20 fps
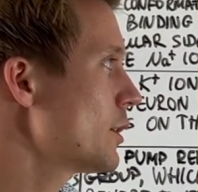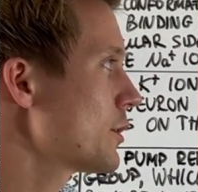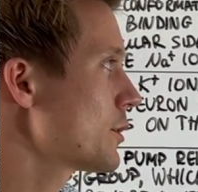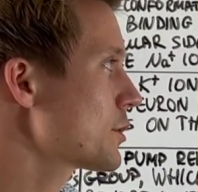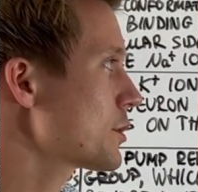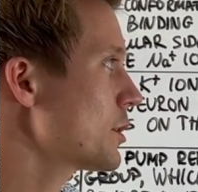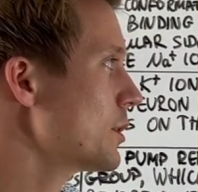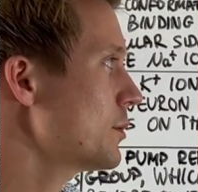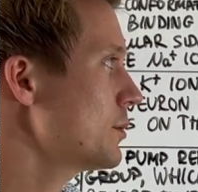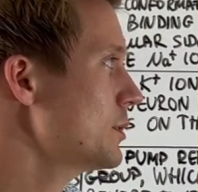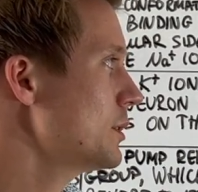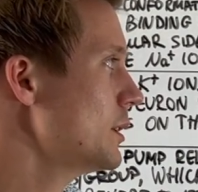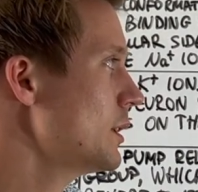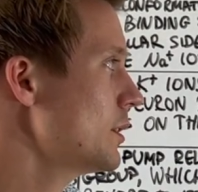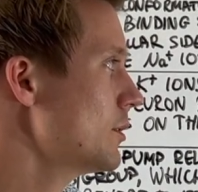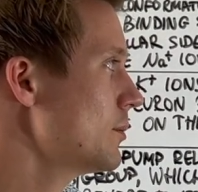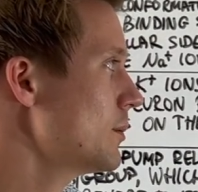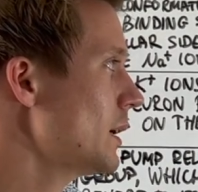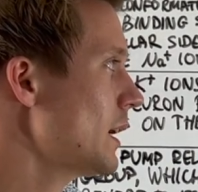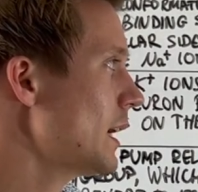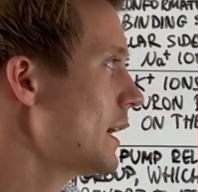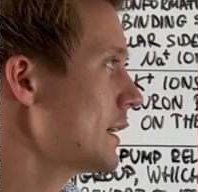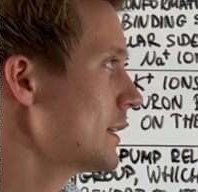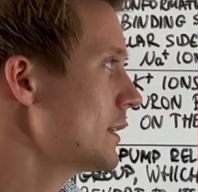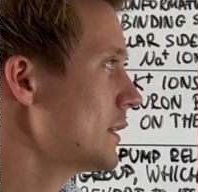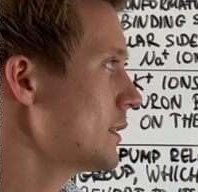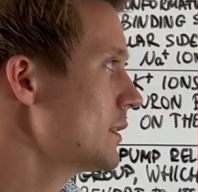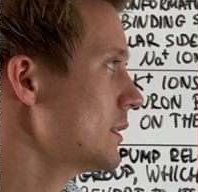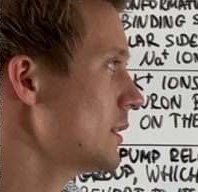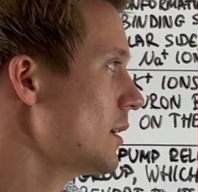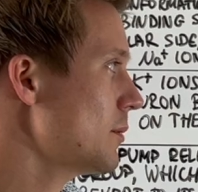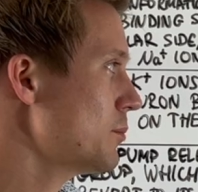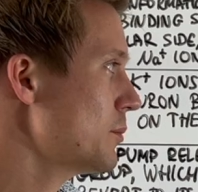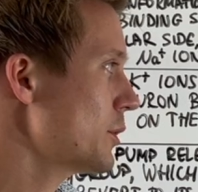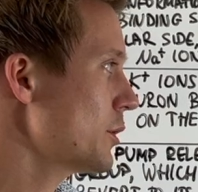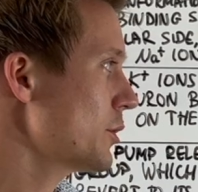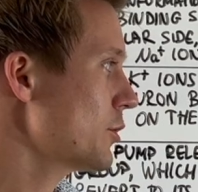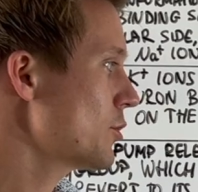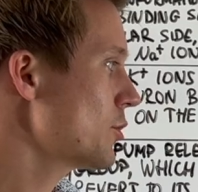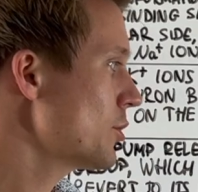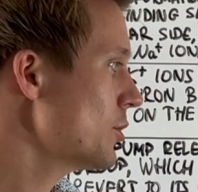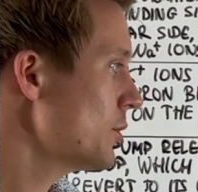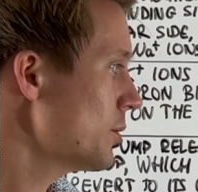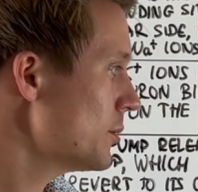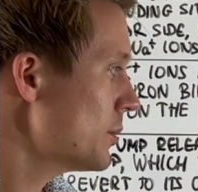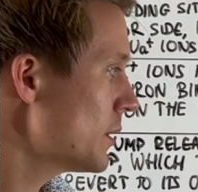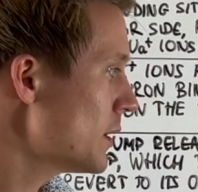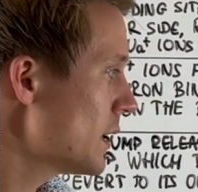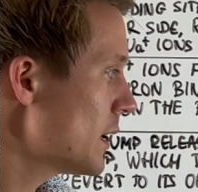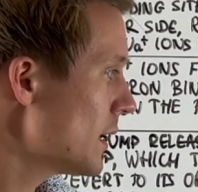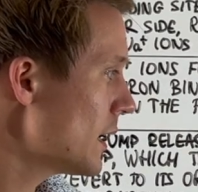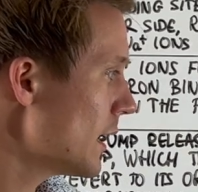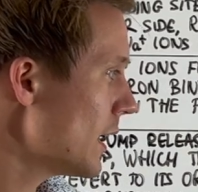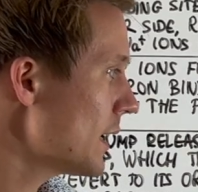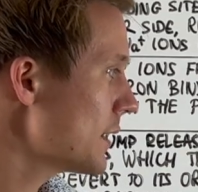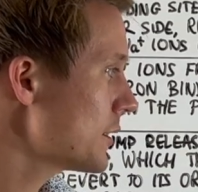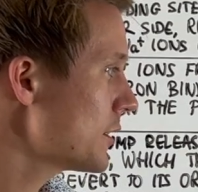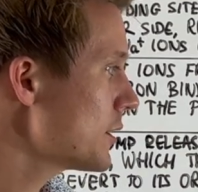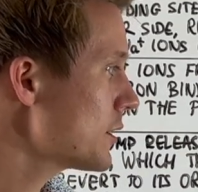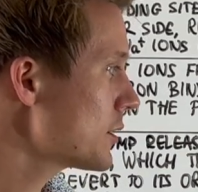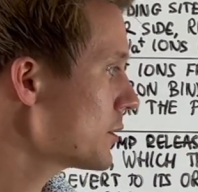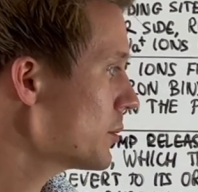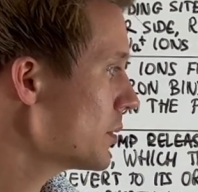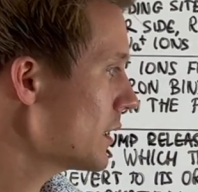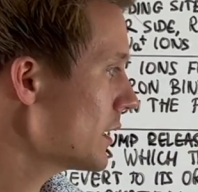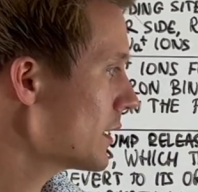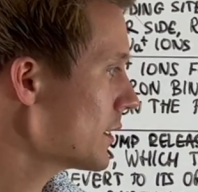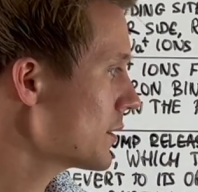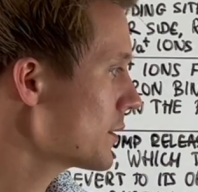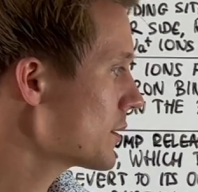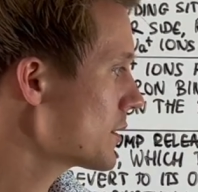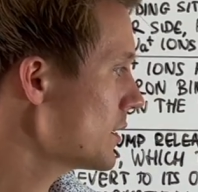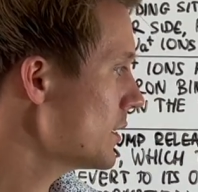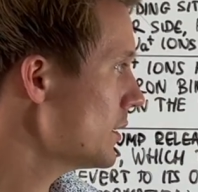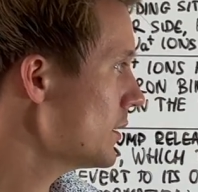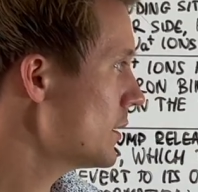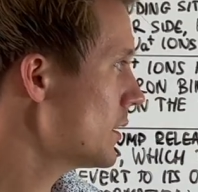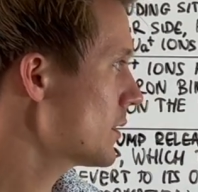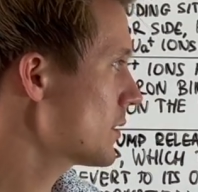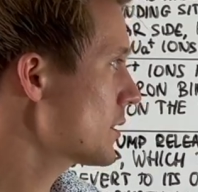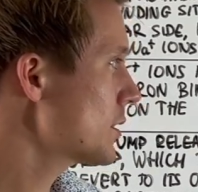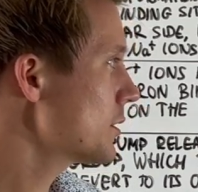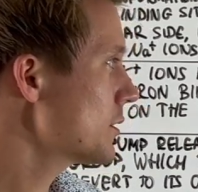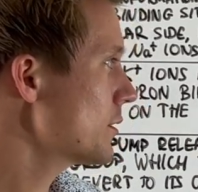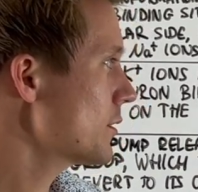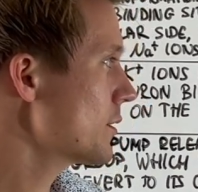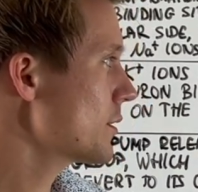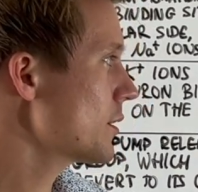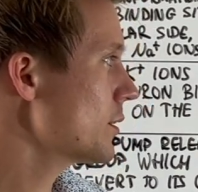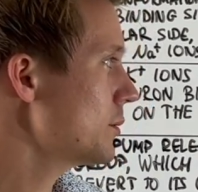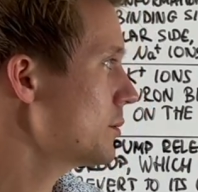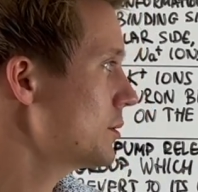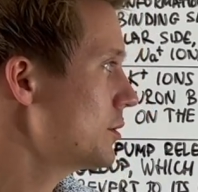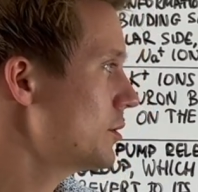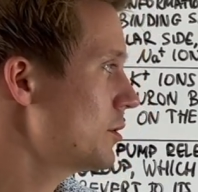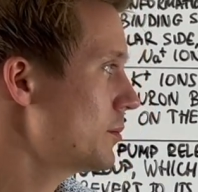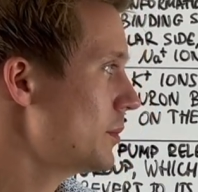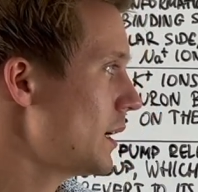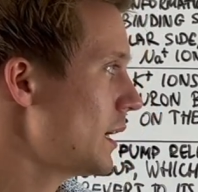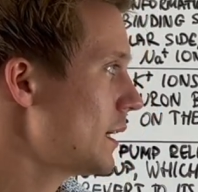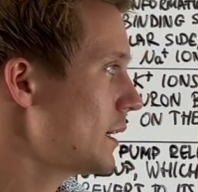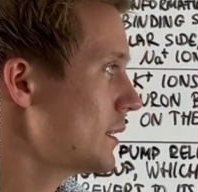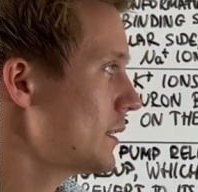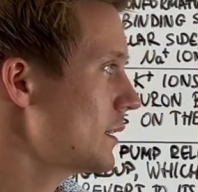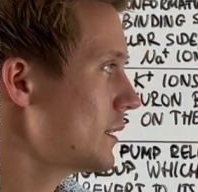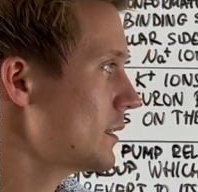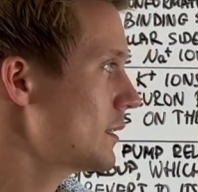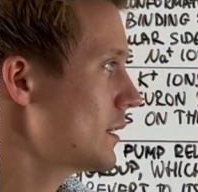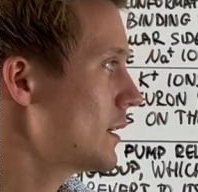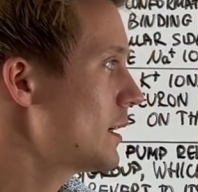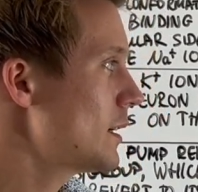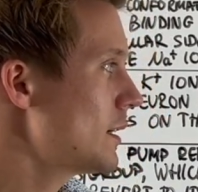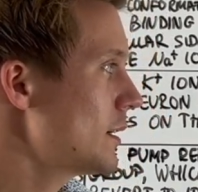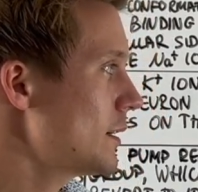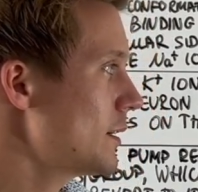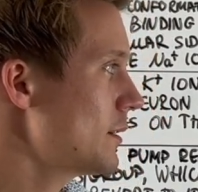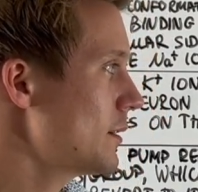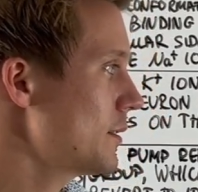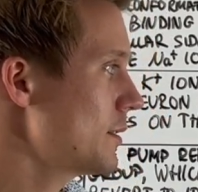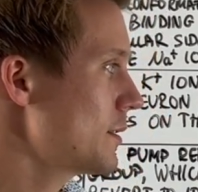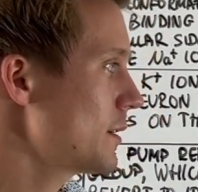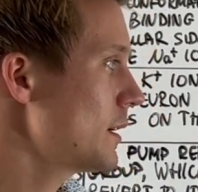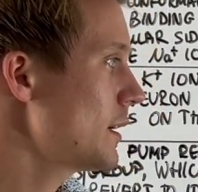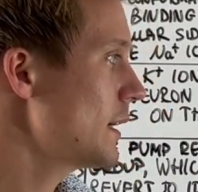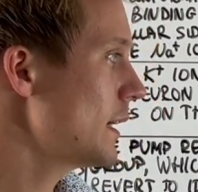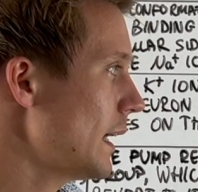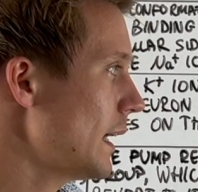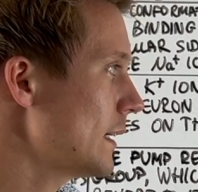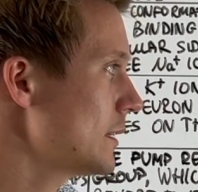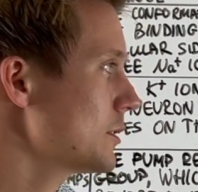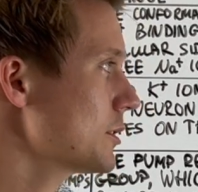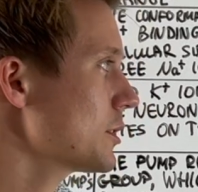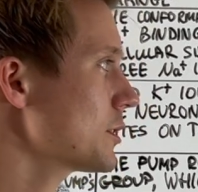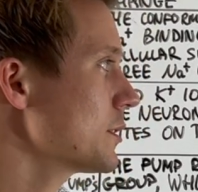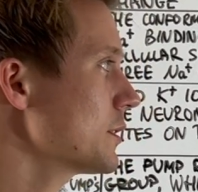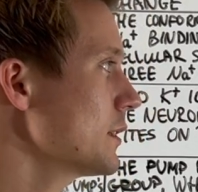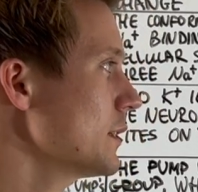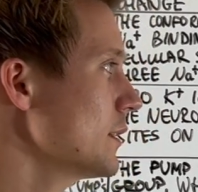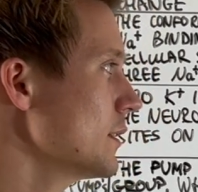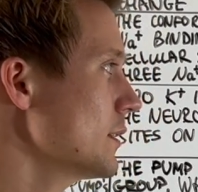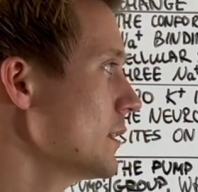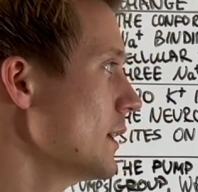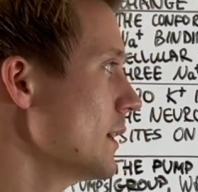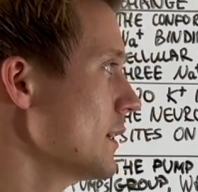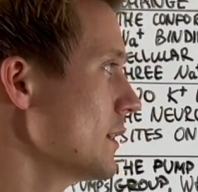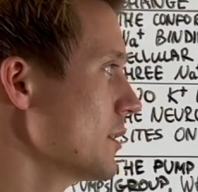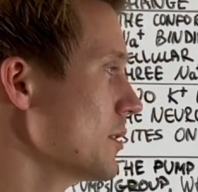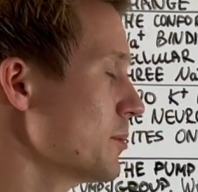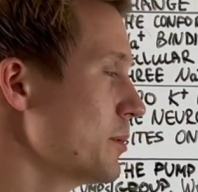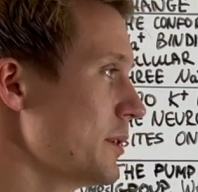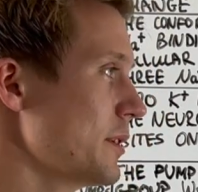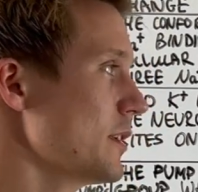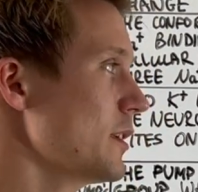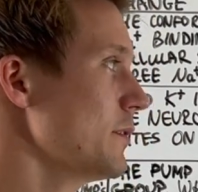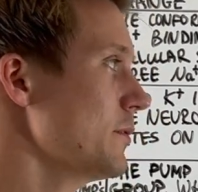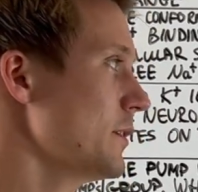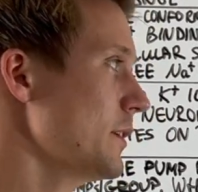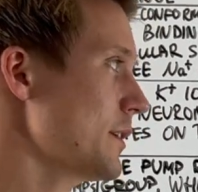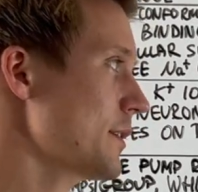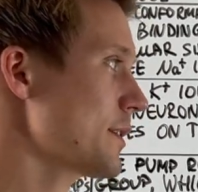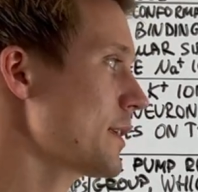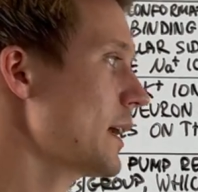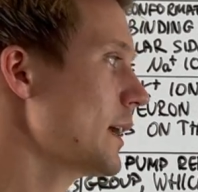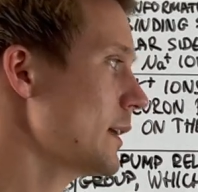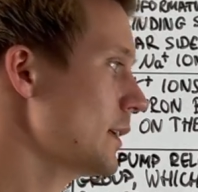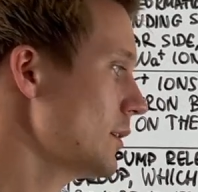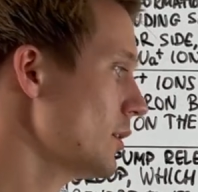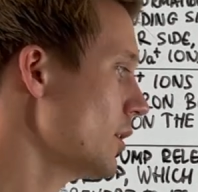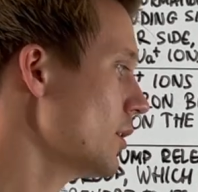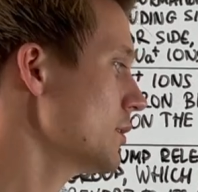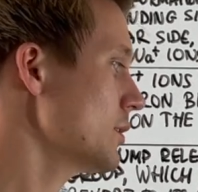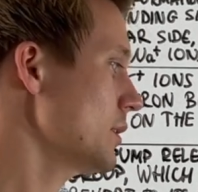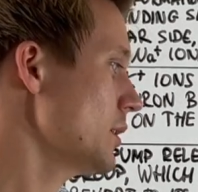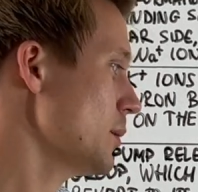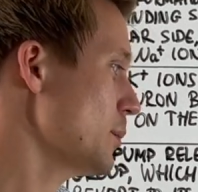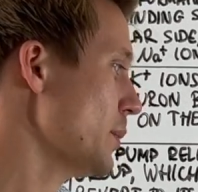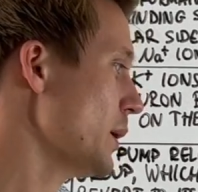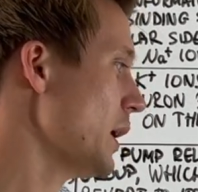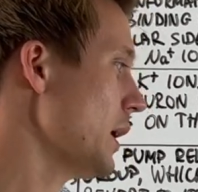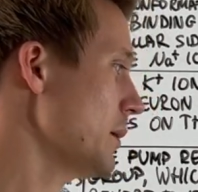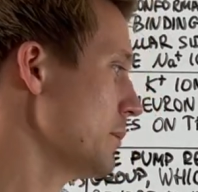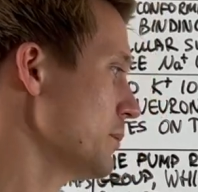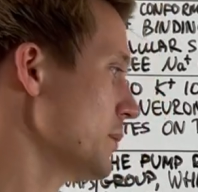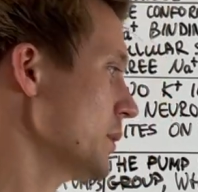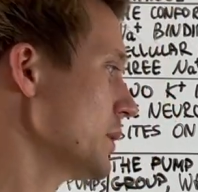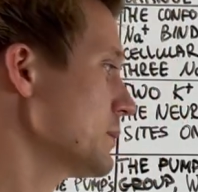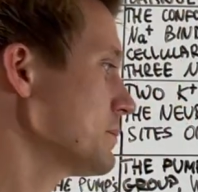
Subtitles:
sodium ion number 2, and here we can see the third sodium ion is entering the specific site on the pump.